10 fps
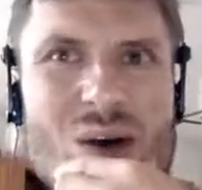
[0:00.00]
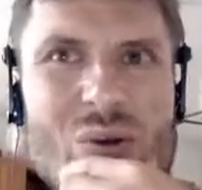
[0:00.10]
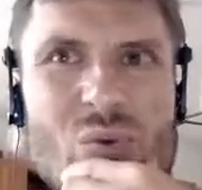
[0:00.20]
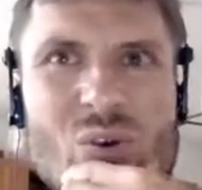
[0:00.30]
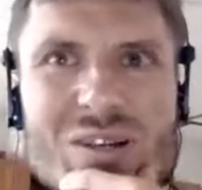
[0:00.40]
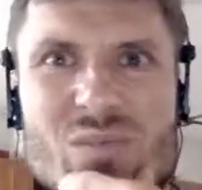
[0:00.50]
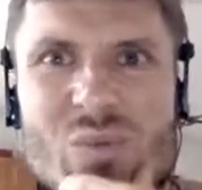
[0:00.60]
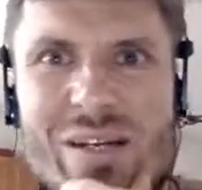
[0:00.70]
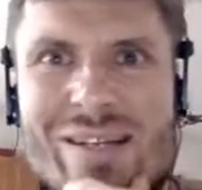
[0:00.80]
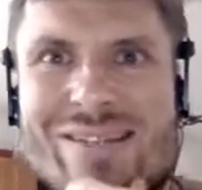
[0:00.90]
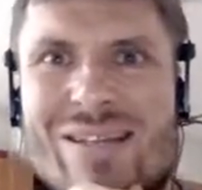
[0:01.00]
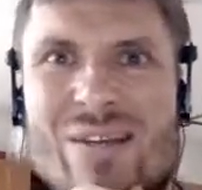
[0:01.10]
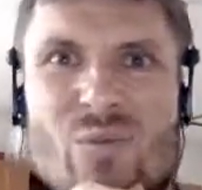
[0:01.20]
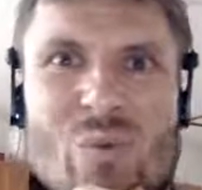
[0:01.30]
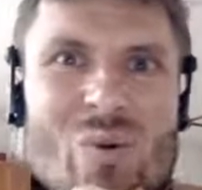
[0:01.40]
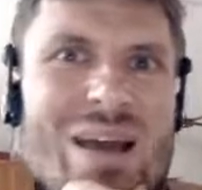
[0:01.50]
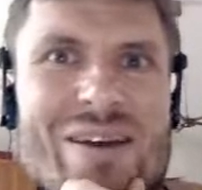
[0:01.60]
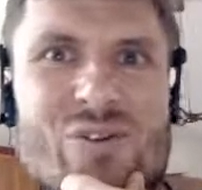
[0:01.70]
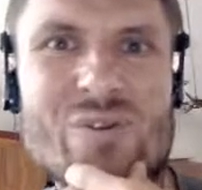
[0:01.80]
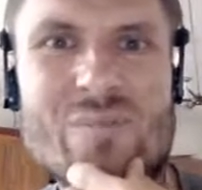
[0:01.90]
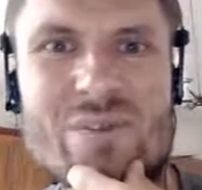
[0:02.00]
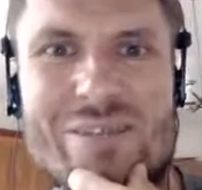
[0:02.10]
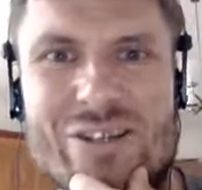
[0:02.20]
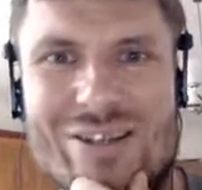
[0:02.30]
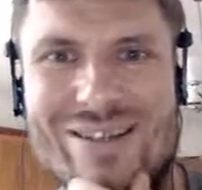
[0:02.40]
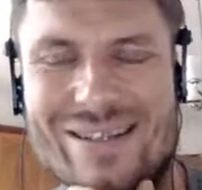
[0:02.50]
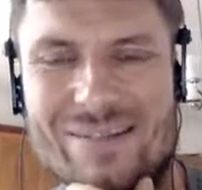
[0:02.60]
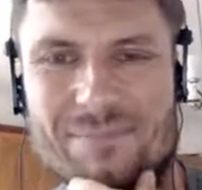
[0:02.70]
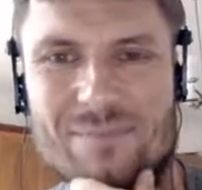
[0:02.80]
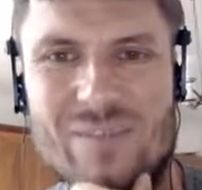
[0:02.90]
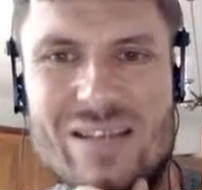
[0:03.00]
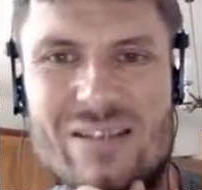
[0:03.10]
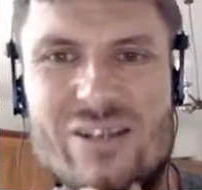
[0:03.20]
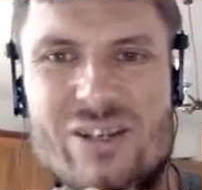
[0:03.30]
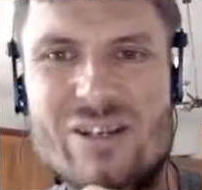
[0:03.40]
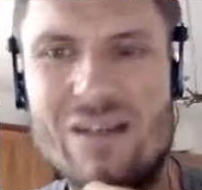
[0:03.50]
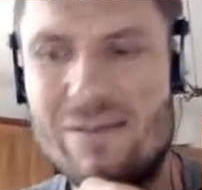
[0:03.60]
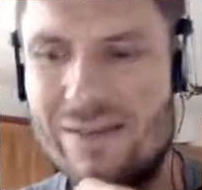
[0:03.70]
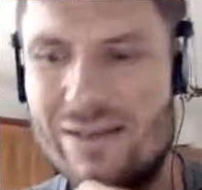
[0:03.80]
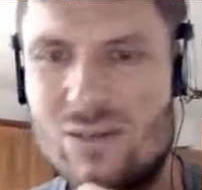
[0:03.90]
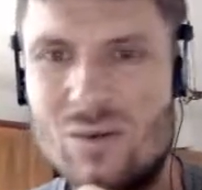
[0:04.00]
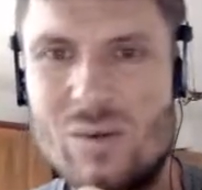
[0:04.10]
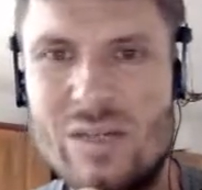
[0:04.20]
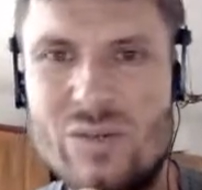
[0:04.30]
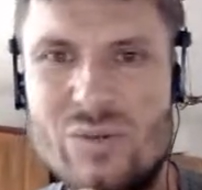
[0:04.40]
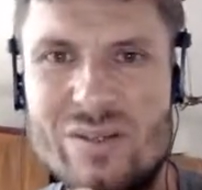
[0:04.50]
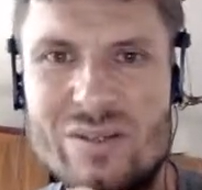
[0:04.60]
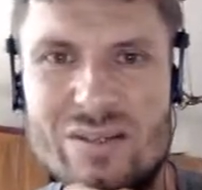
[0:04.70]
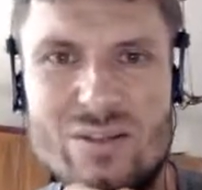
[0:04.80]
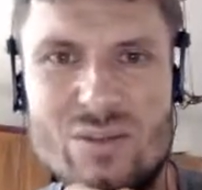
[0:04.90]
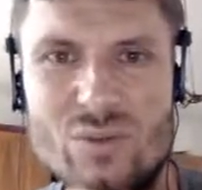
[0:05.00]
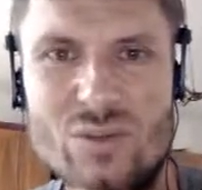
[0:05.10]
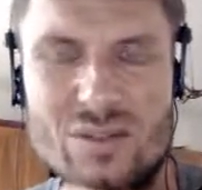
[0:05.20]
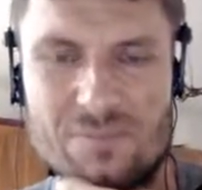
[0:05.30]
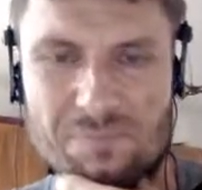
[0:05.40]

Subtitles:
it works, what it is, and we would like to implement it as a digital effect. So our students used